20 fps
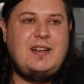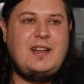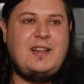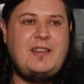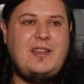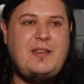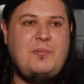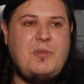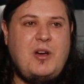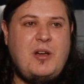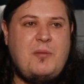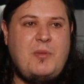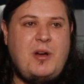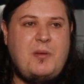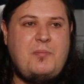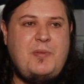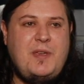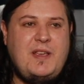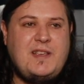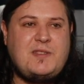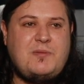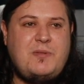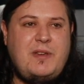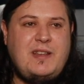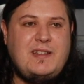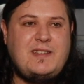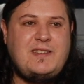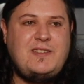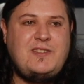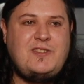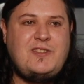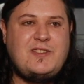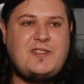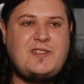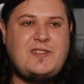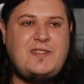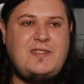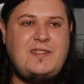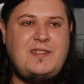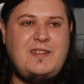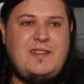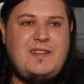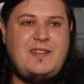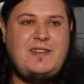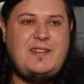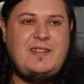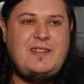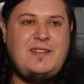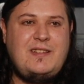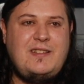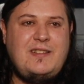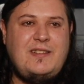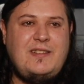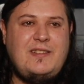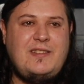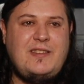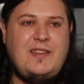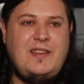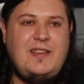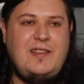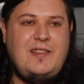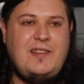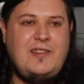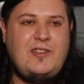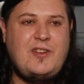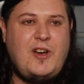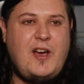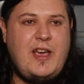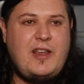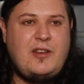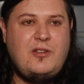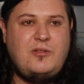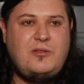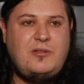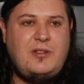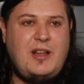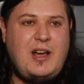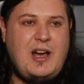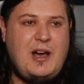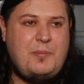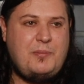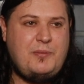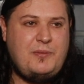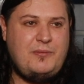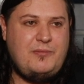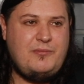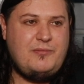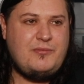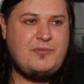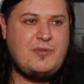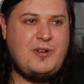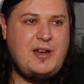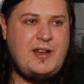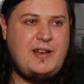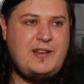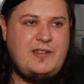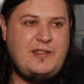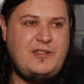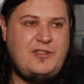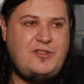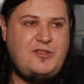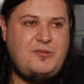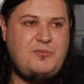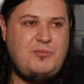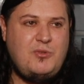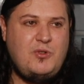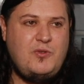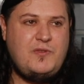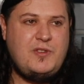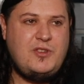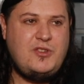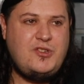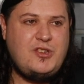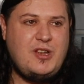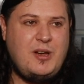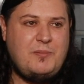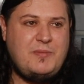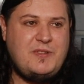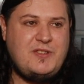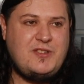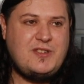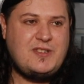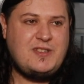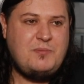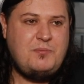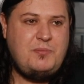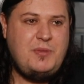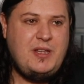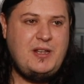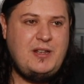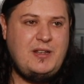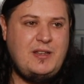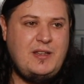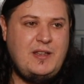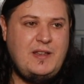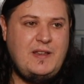I think my biggest weakness is just the diagonal up right to move to jump is just a bit